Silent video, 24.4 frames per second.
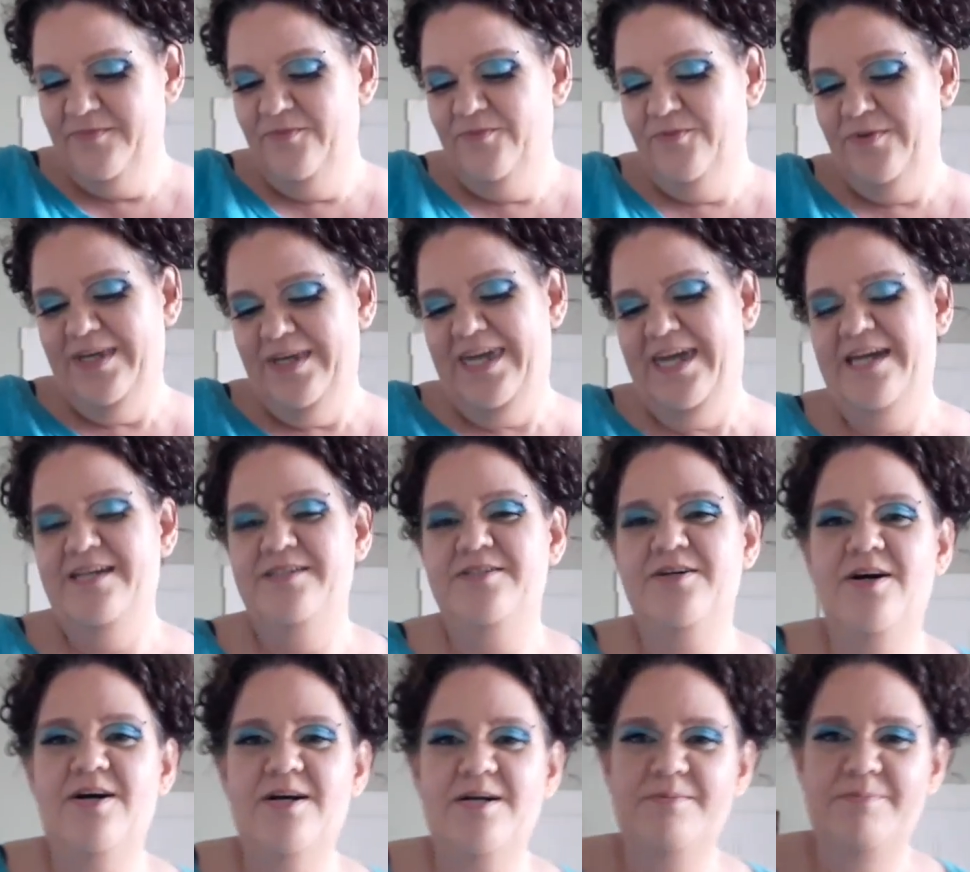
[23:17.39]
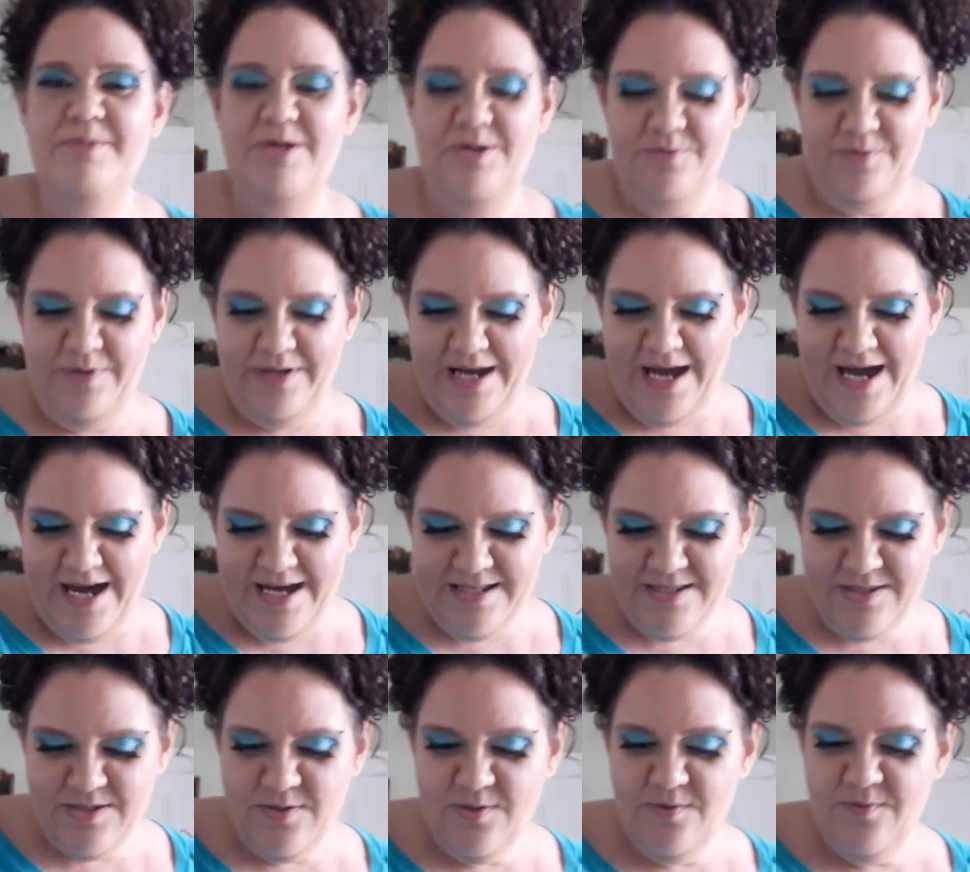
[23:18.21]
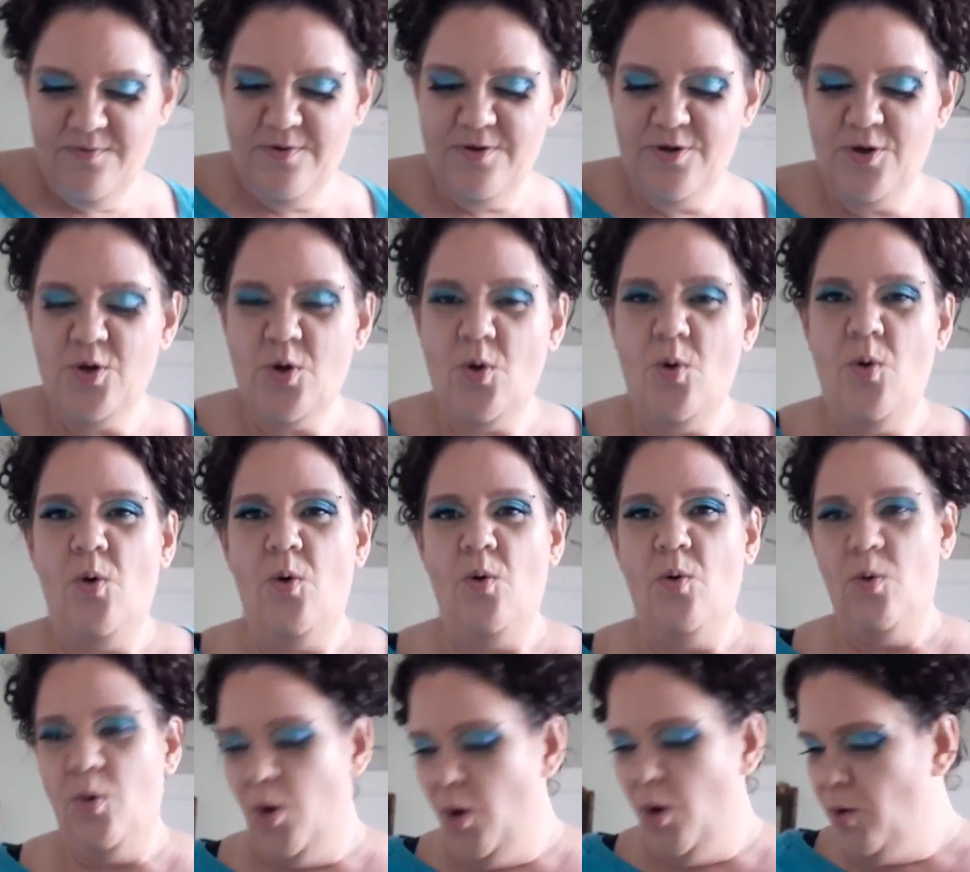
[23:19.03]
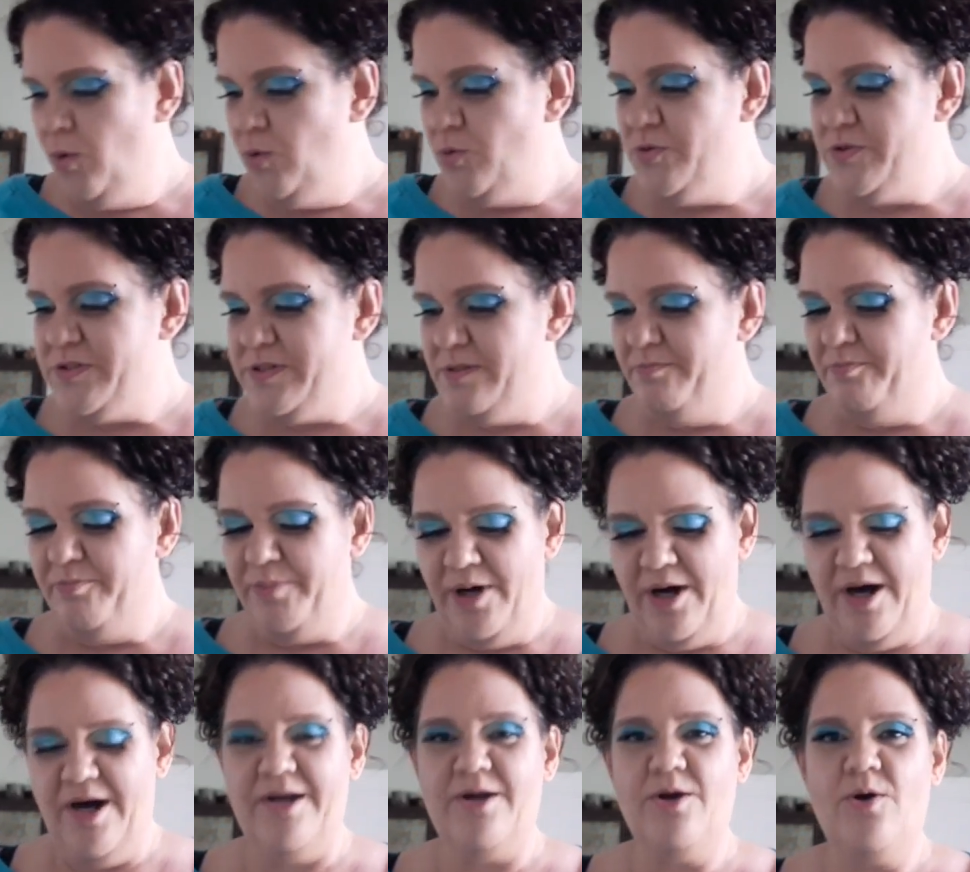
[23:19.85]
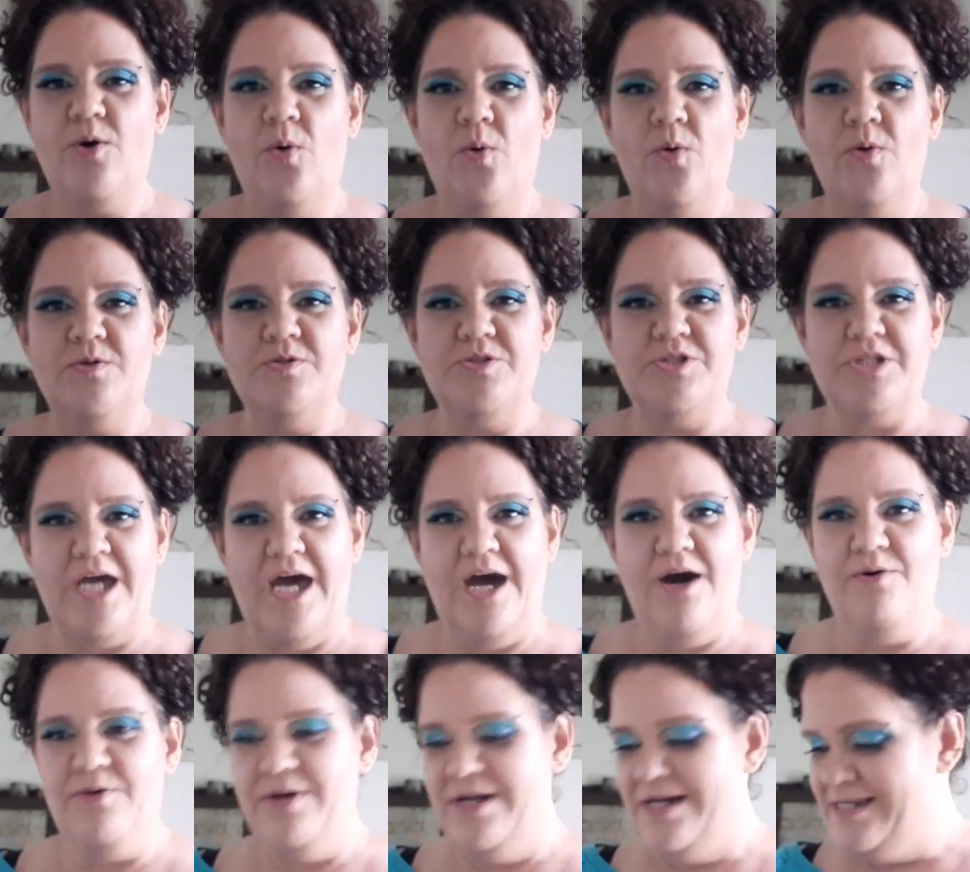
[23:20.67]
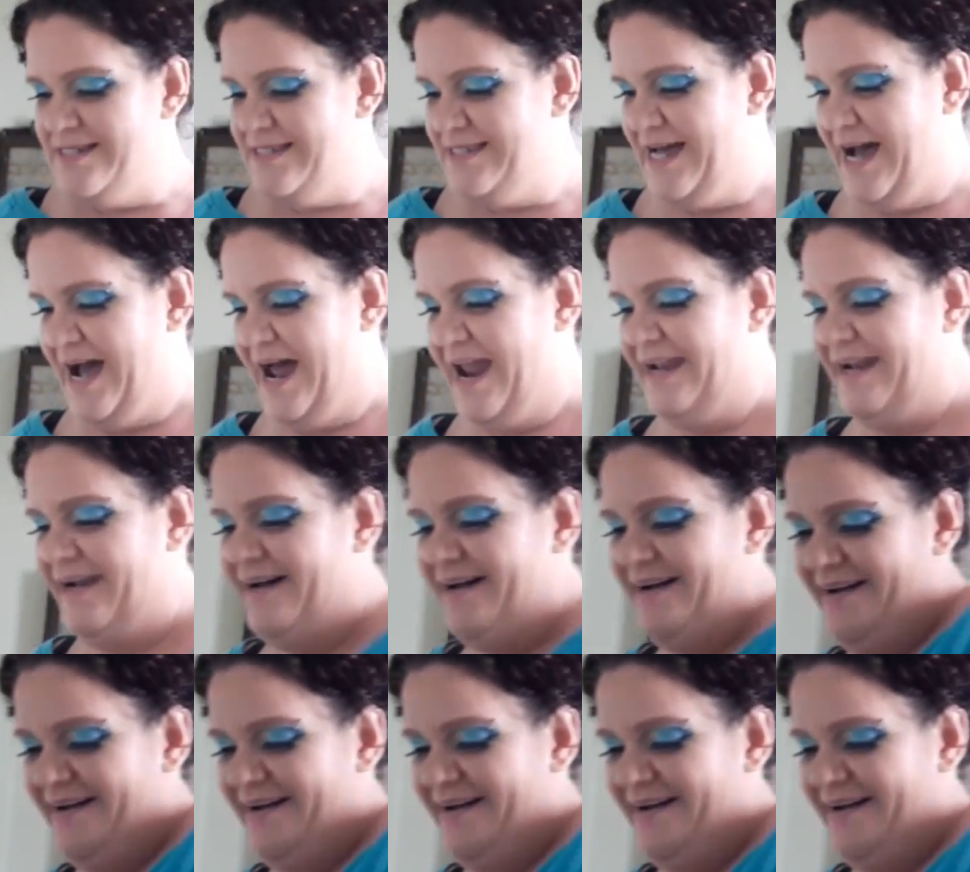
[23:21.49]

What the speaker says: Can't talk about nuts over a good old wholesome pot of corn chowder, son.